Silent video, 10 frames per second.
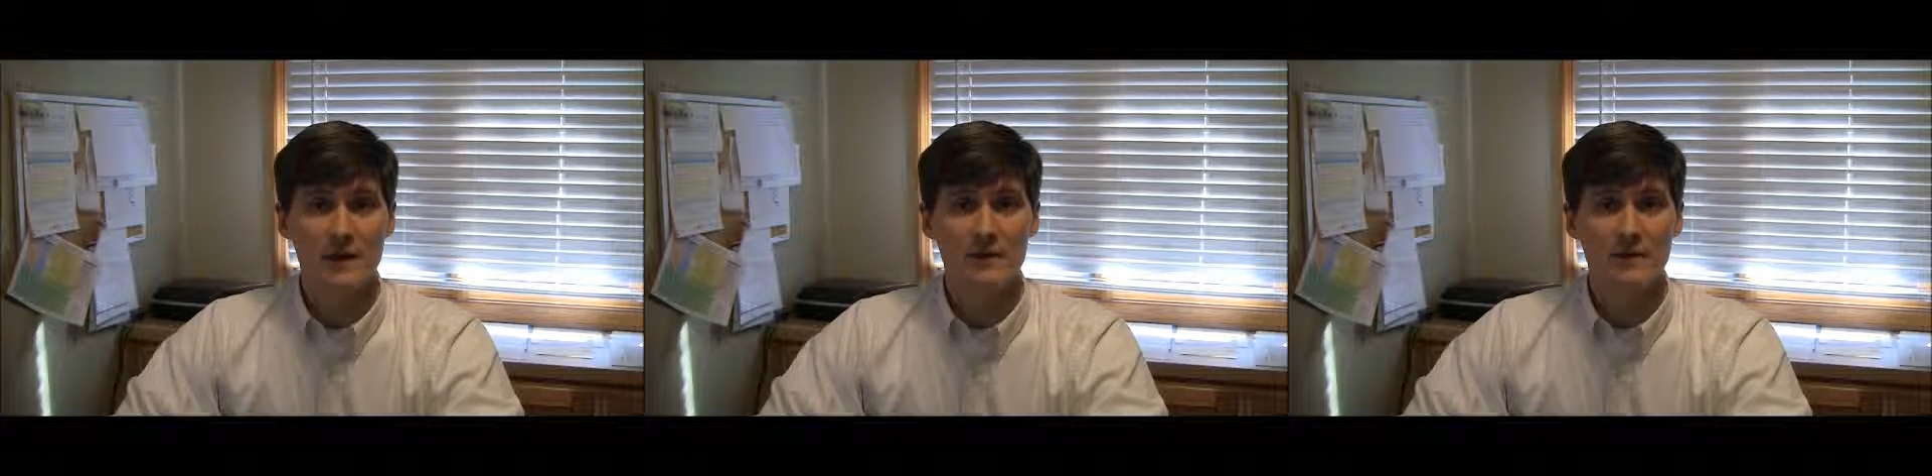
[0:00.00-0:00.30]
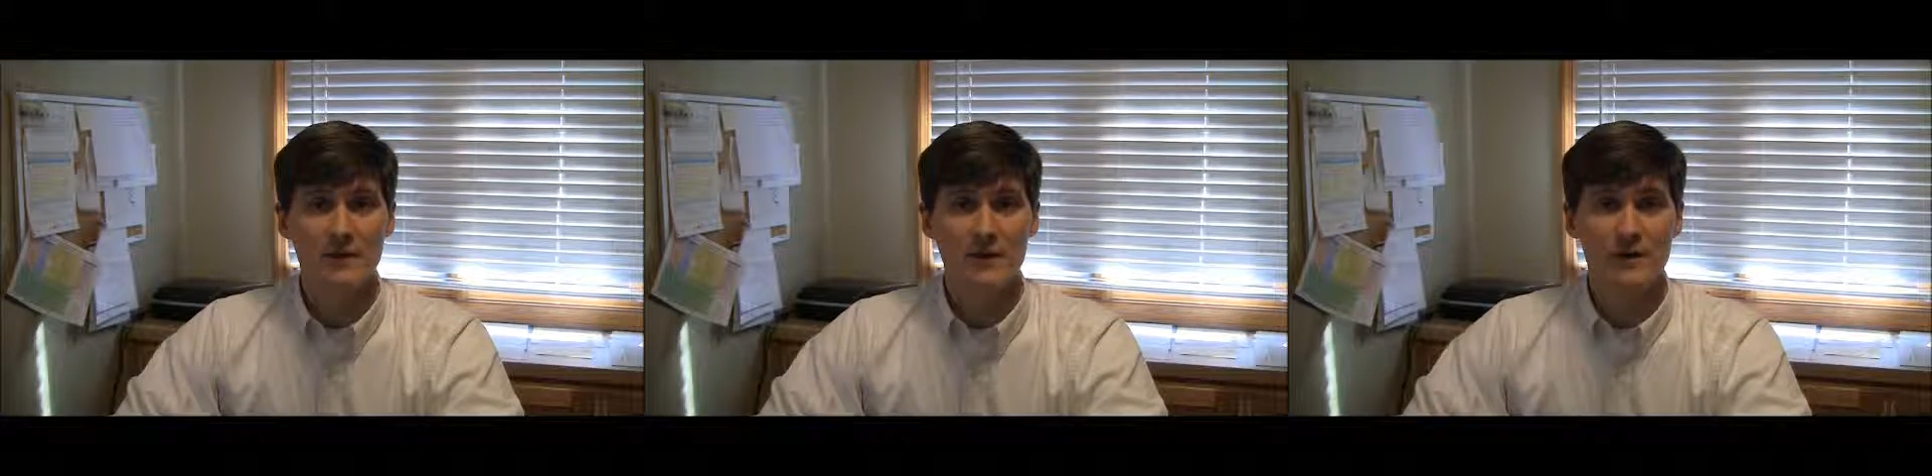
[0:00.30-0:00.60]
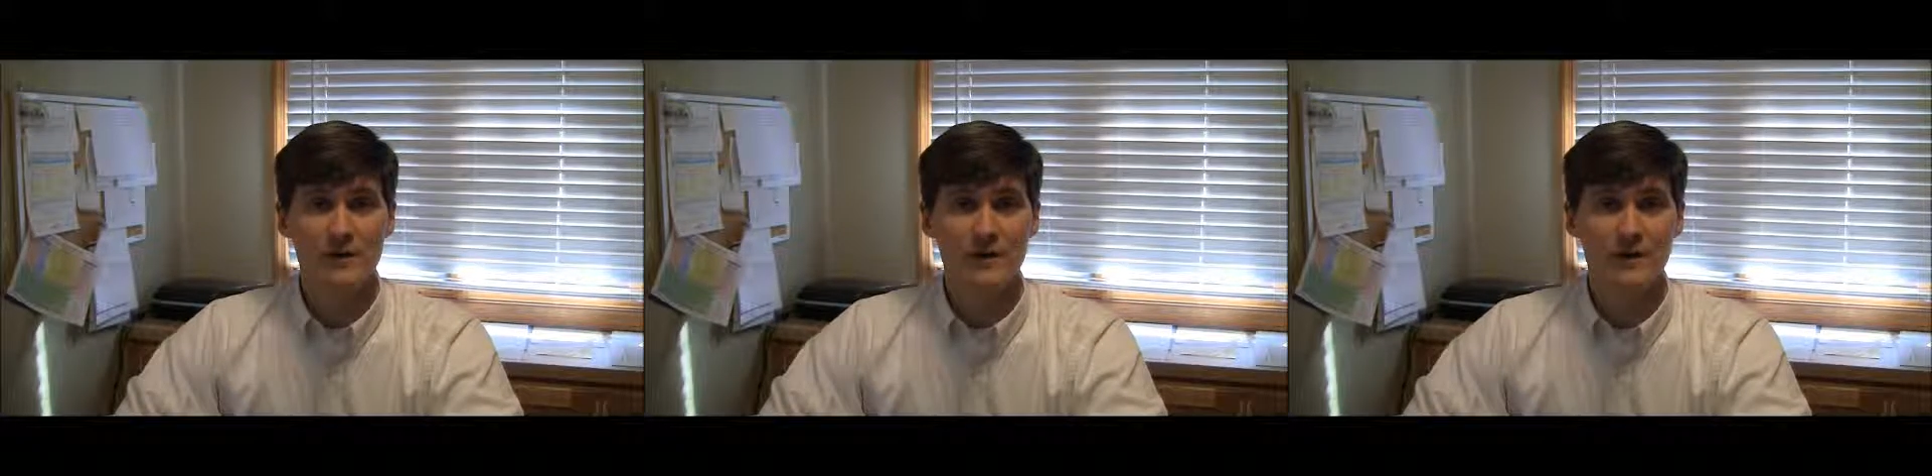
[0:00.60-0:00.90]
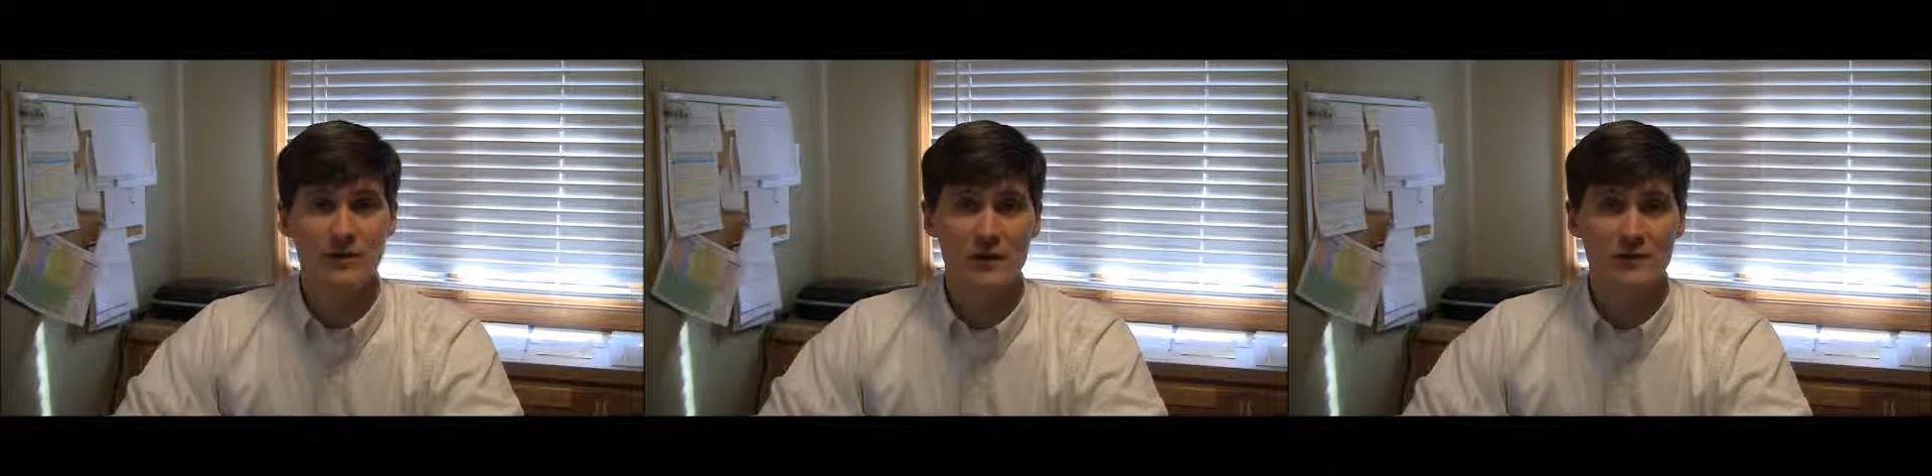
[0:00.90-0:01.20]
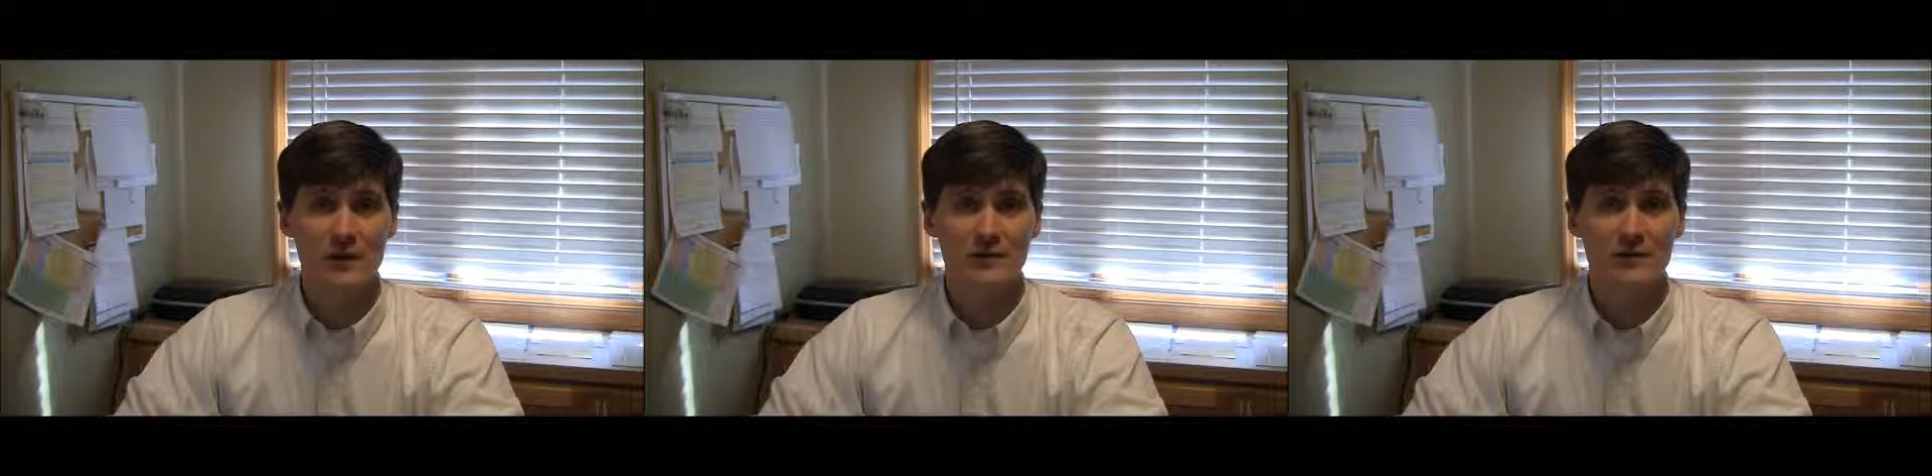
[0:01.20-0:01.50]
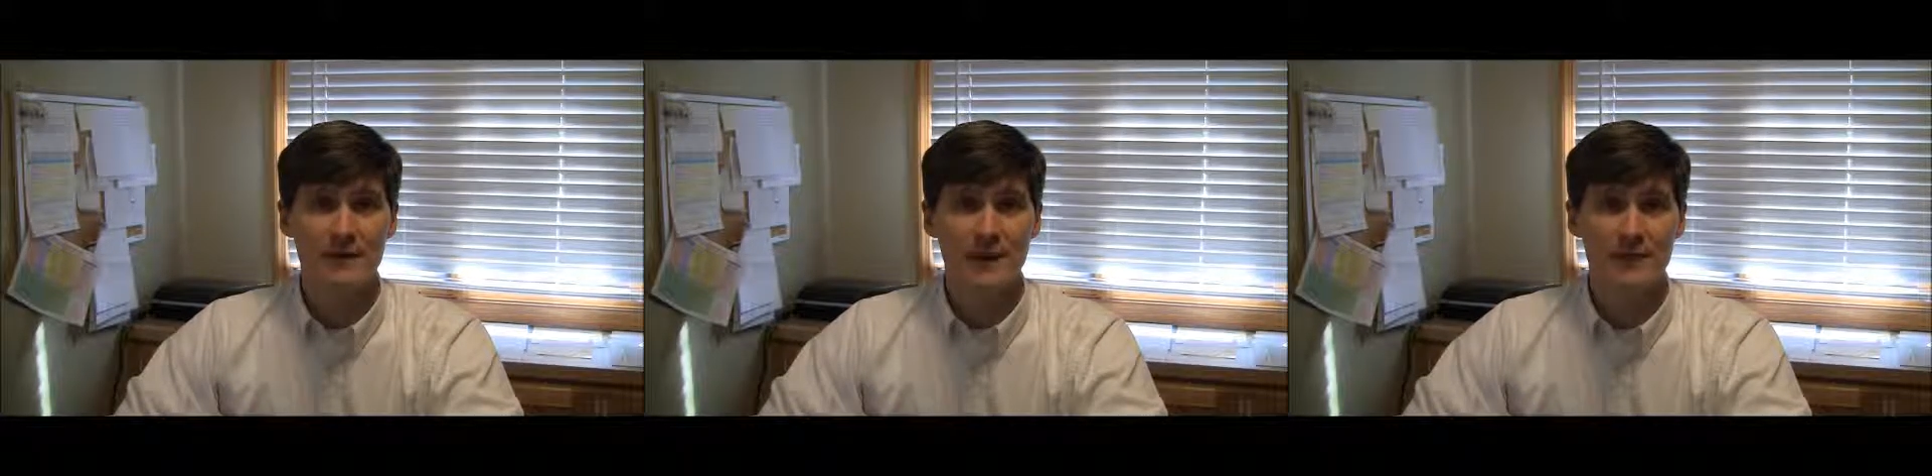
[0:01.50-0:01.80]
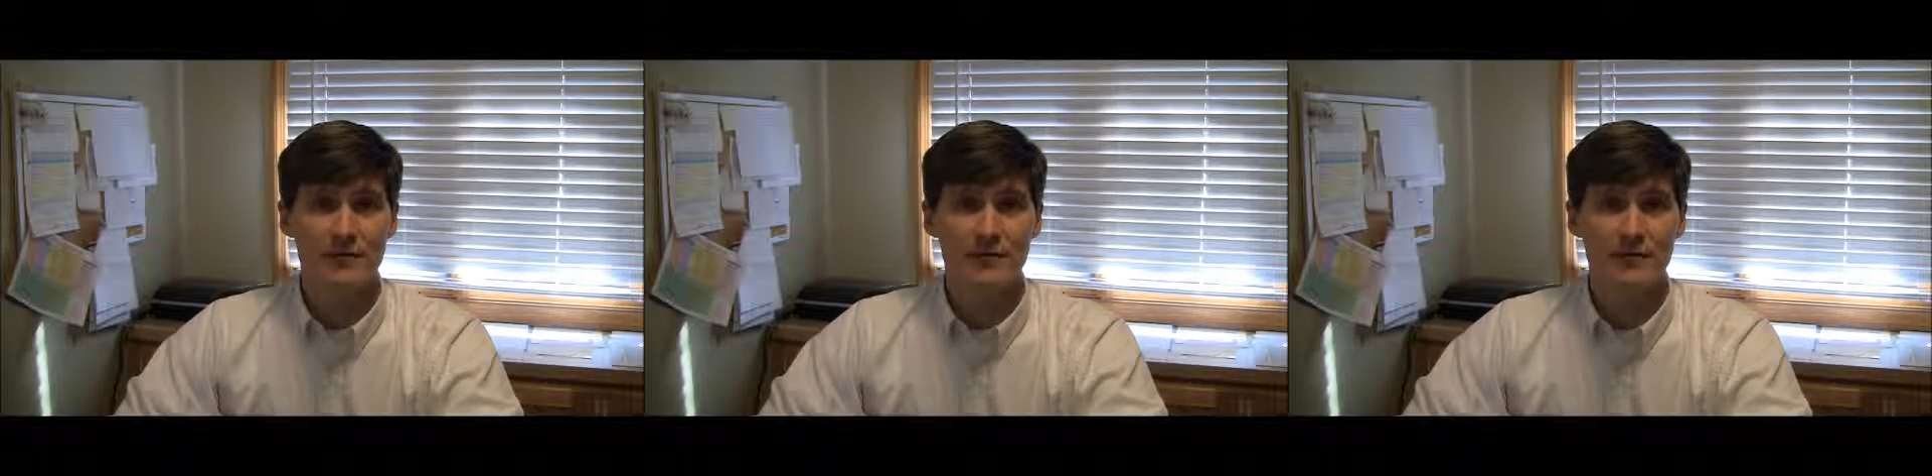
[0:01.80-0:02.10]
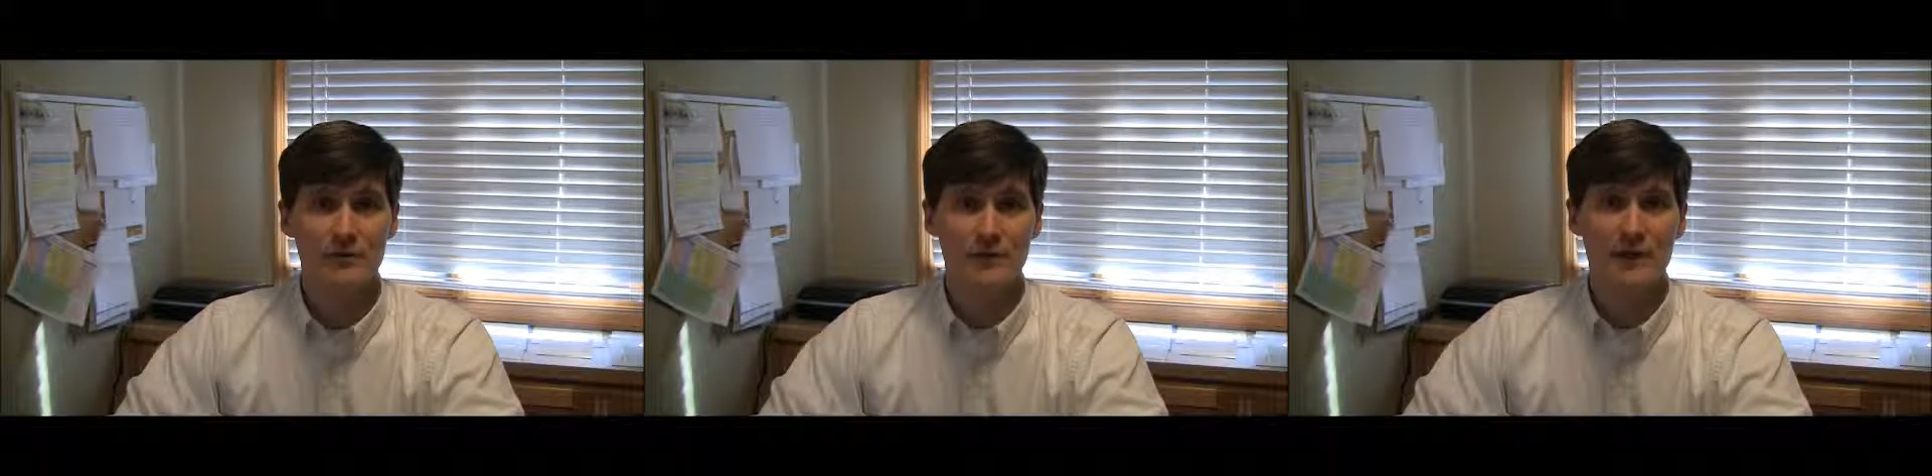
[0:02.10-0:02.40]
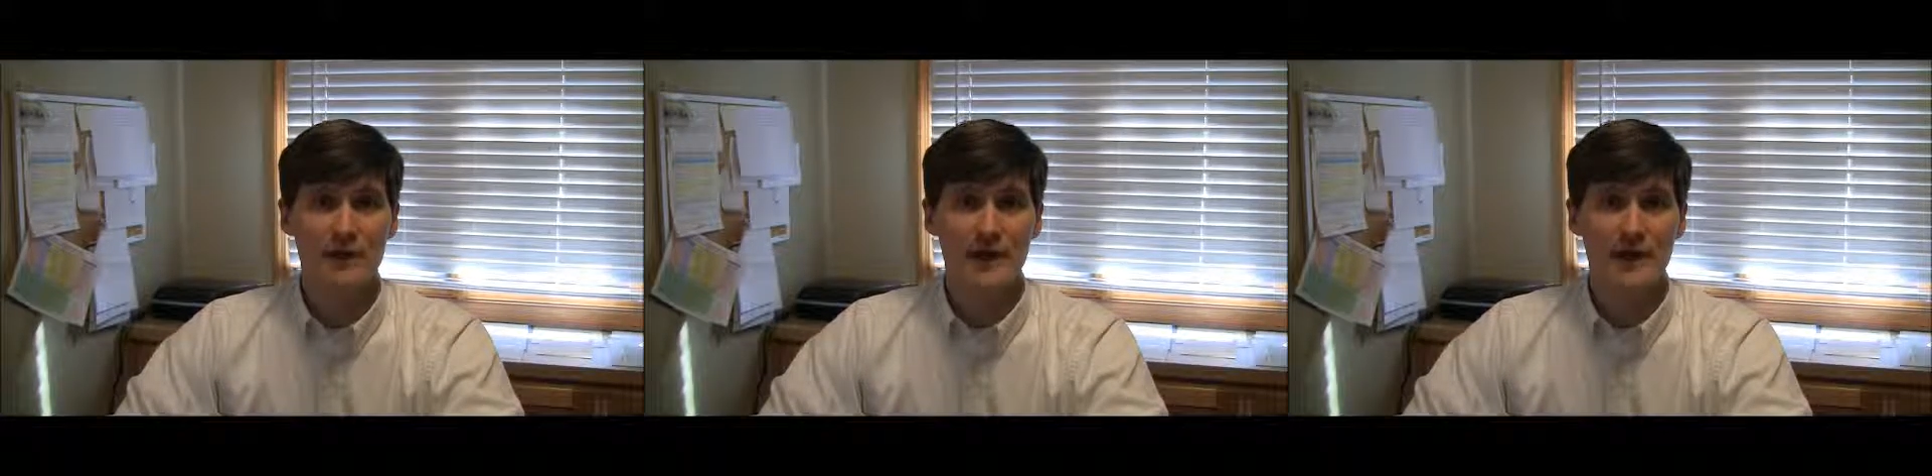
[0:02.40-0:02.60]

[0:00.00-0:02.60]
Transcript: and was funded initially by Cincinnati Children's in the